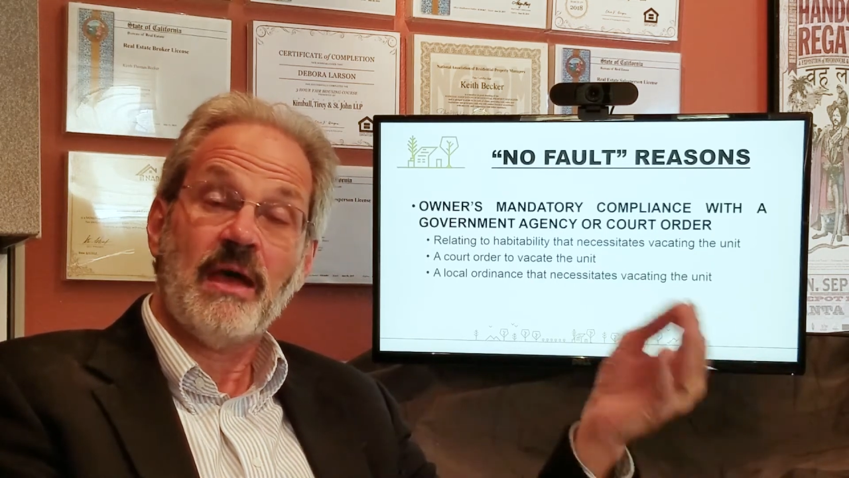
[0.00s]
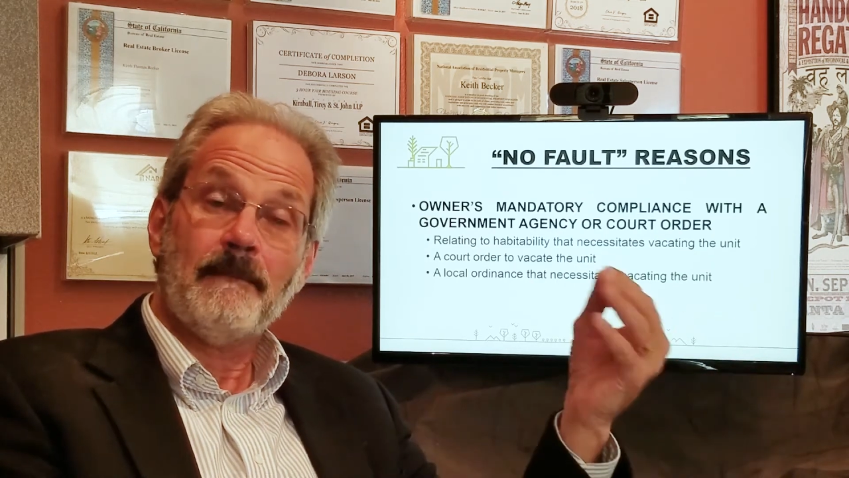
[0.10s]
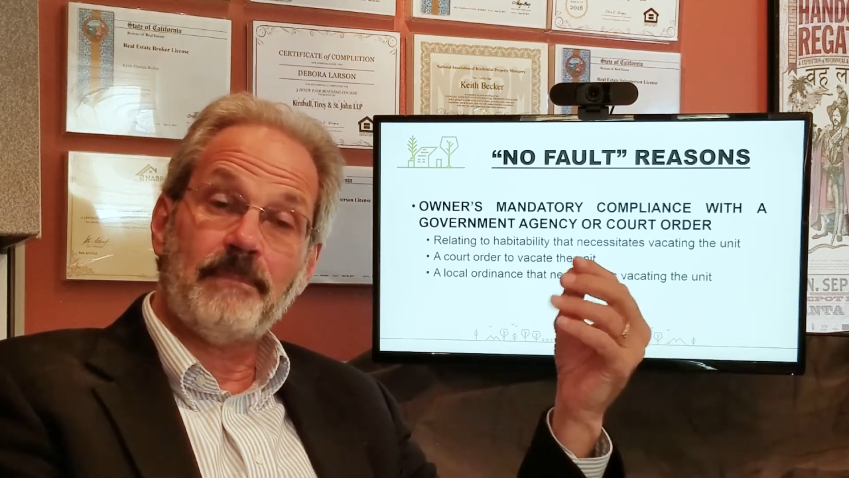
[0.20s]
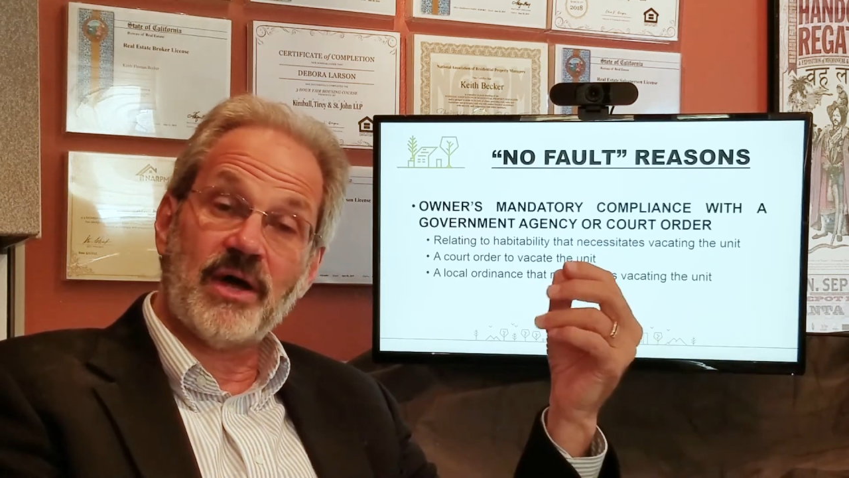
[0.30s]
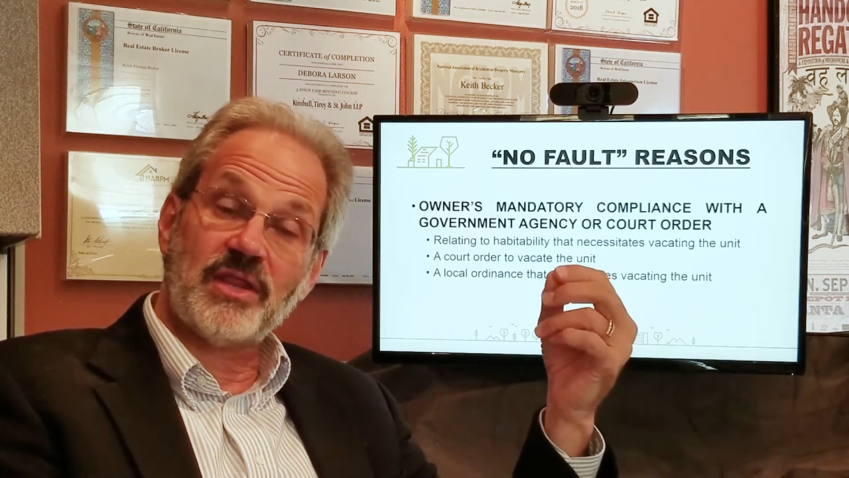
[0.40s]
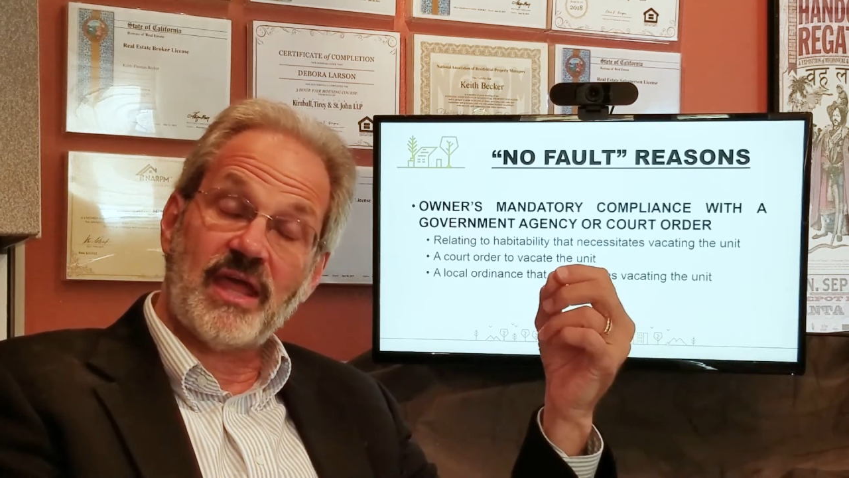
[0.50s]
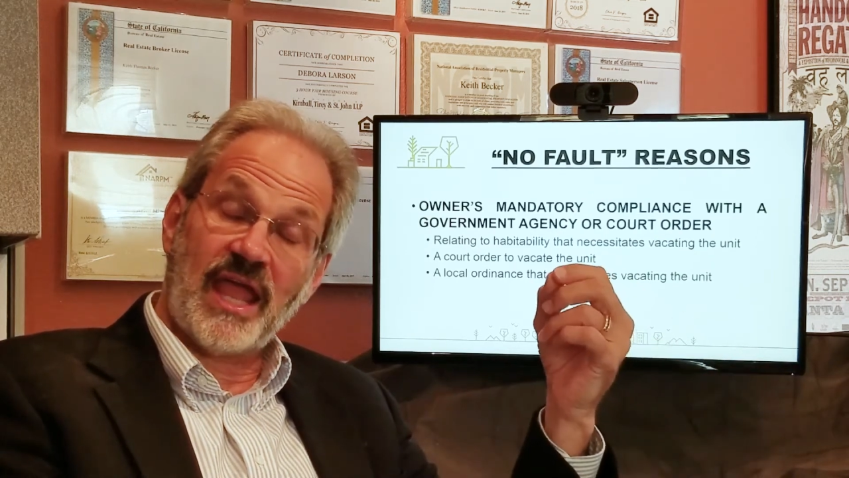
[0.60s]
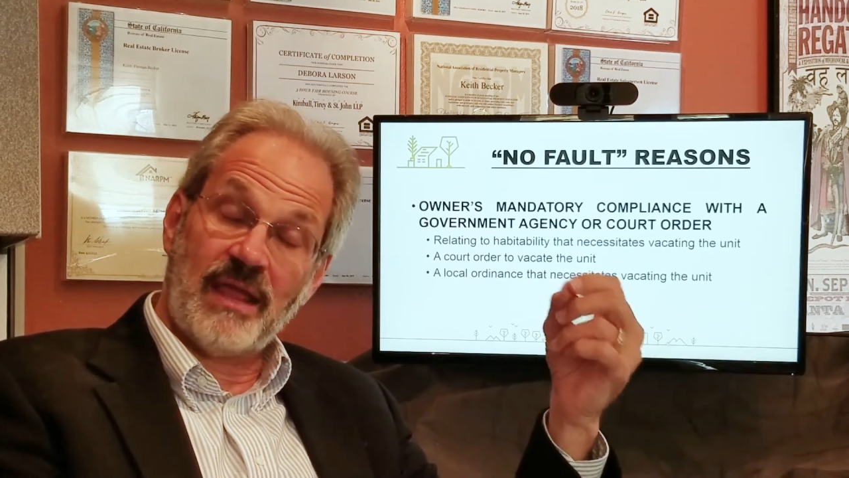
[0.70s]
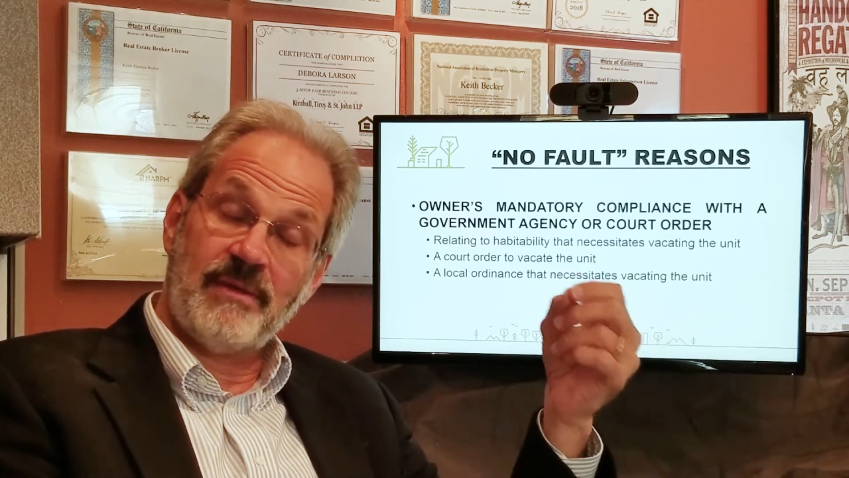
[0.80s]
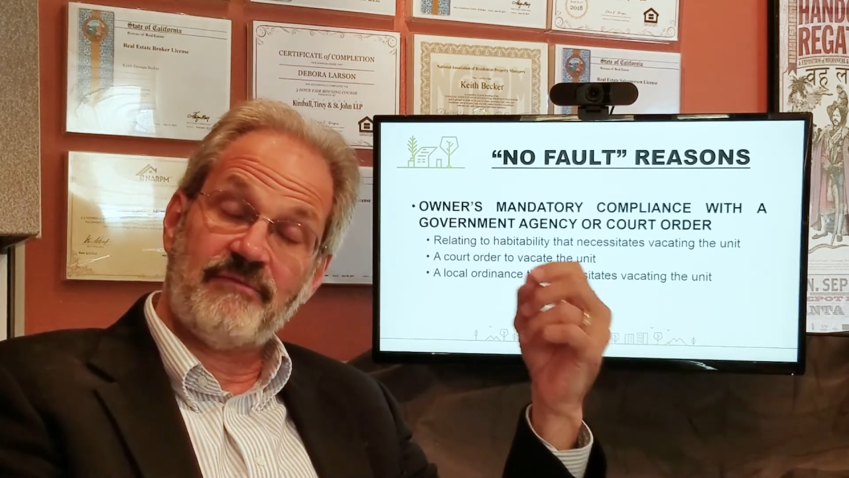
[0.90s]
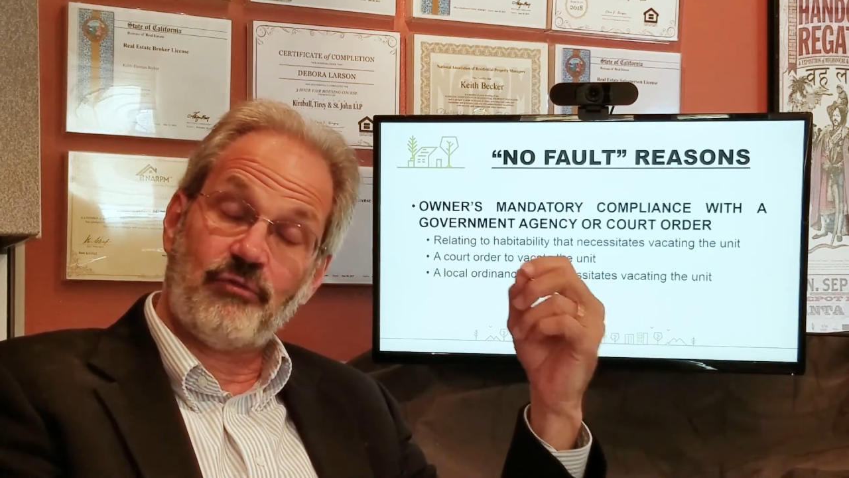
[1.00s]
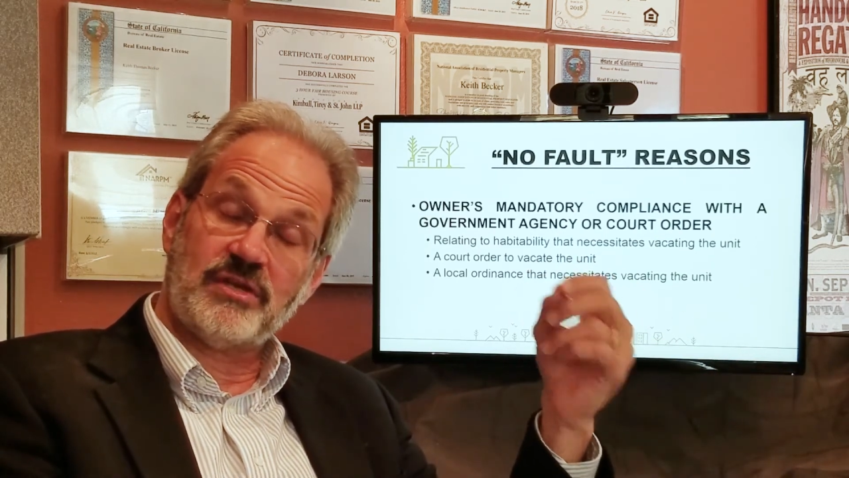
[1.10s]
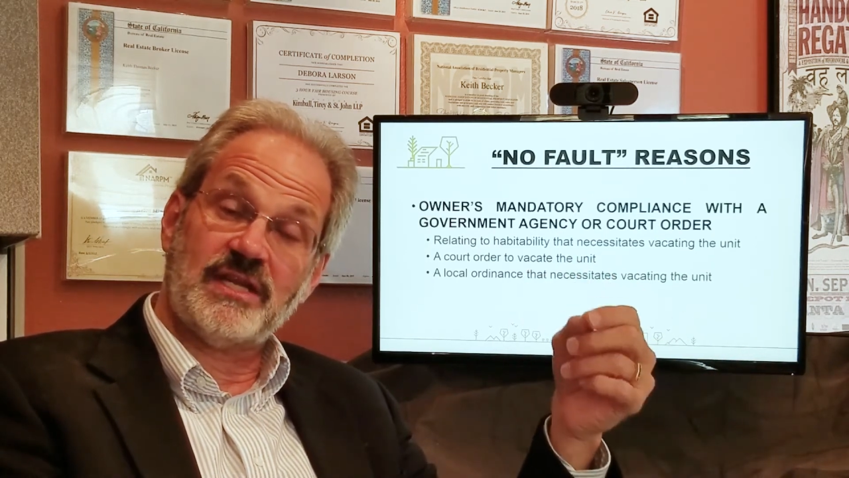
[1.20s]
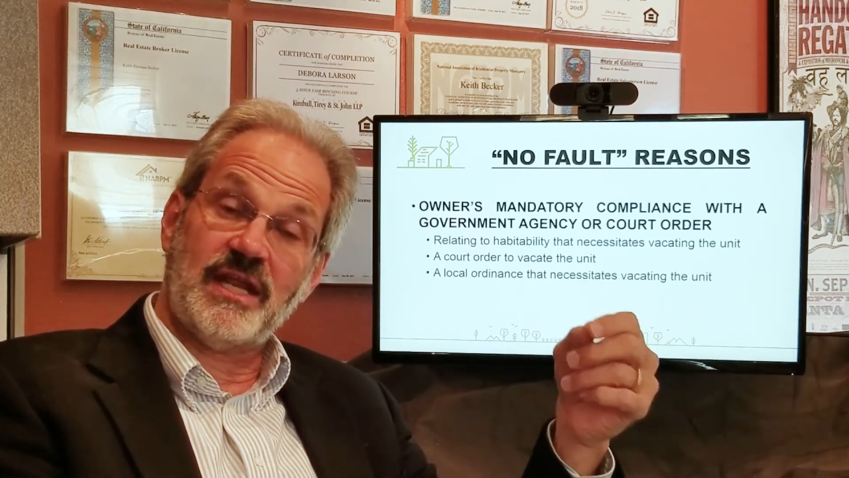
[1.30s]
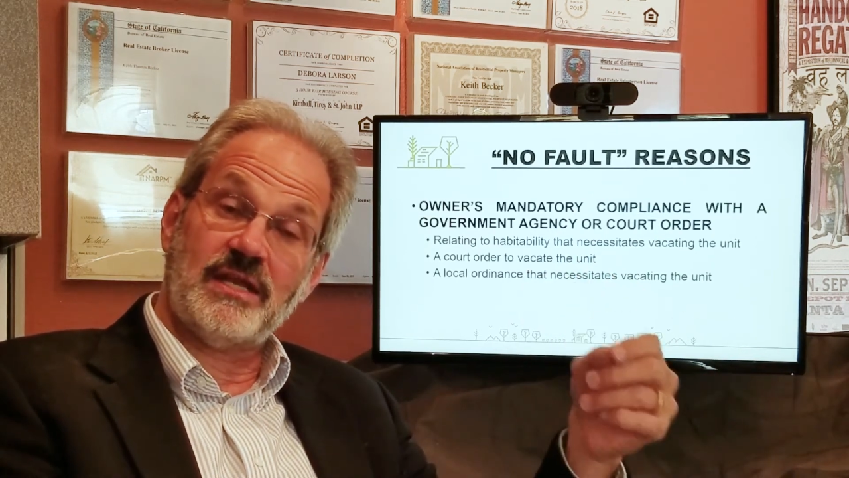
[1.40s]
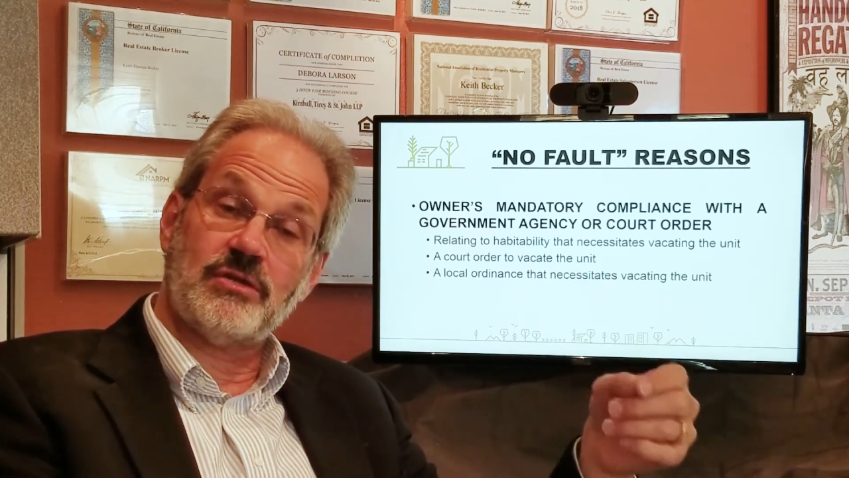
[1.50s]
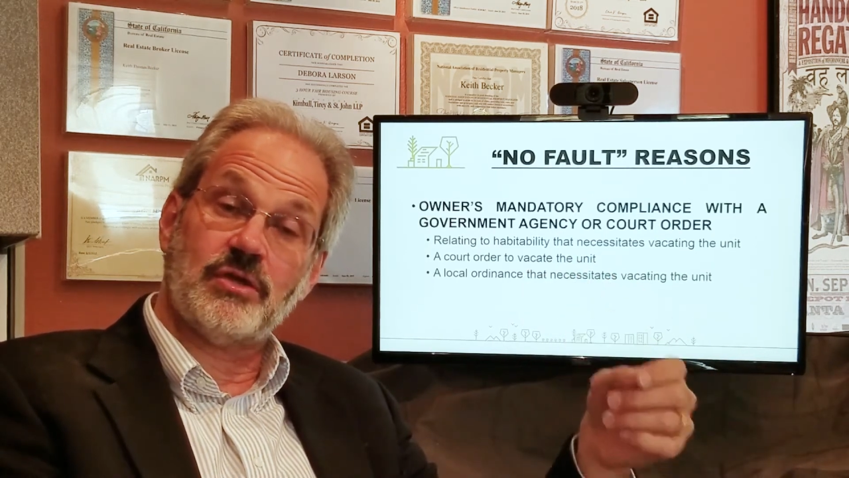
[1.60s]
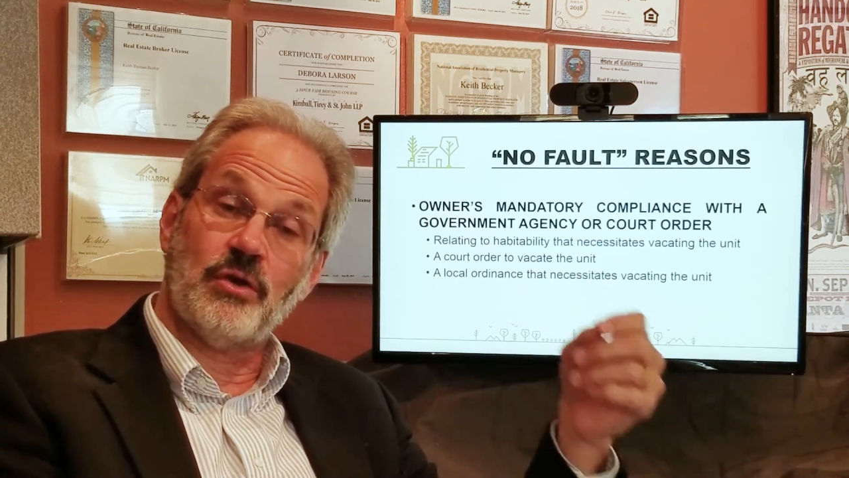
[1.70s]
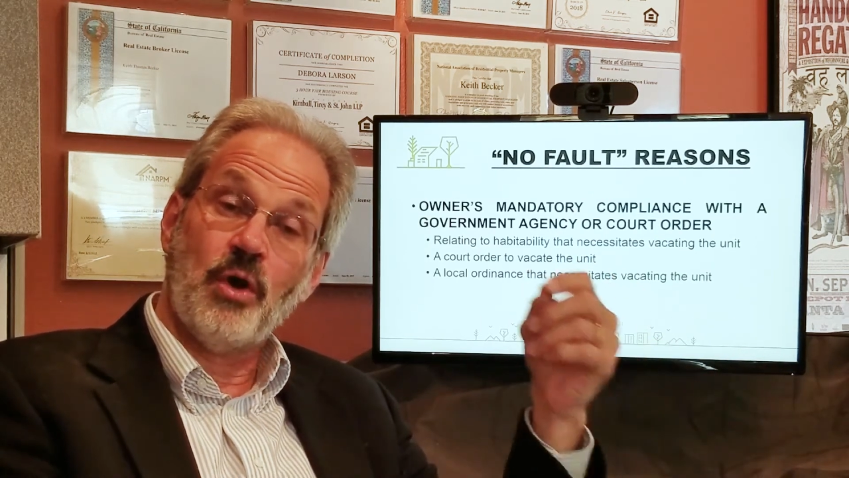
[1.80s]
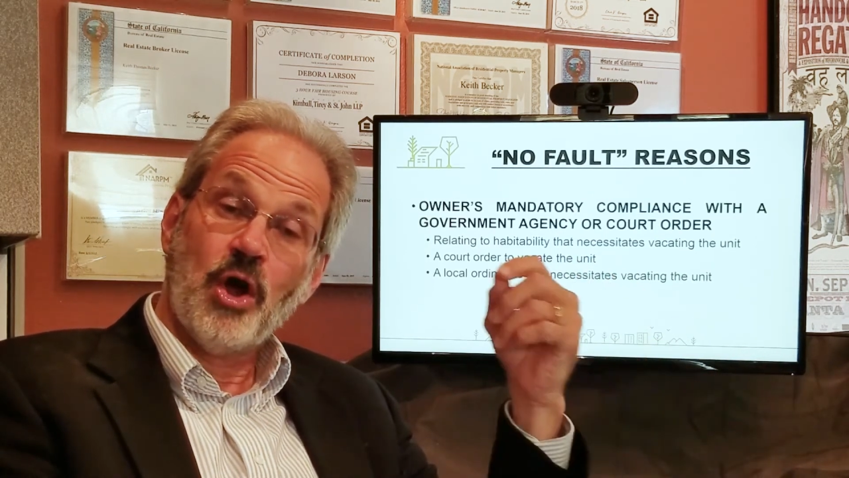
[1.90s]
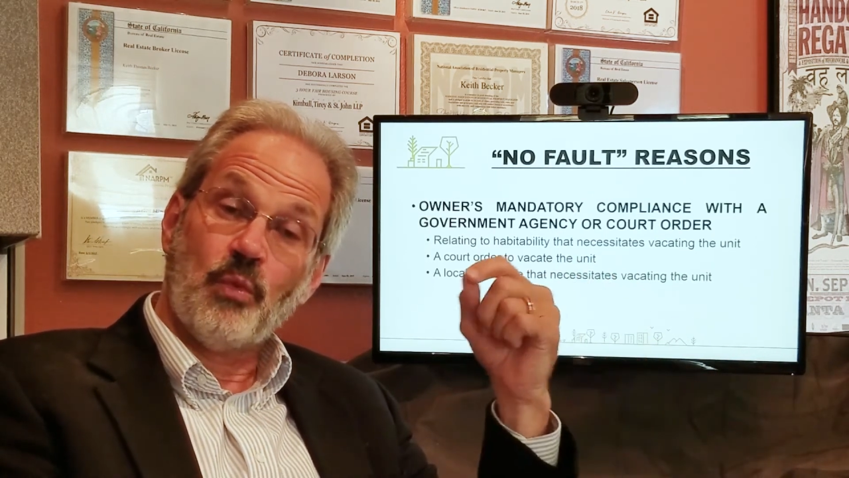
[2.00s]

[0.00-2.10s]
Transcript: But AB 1482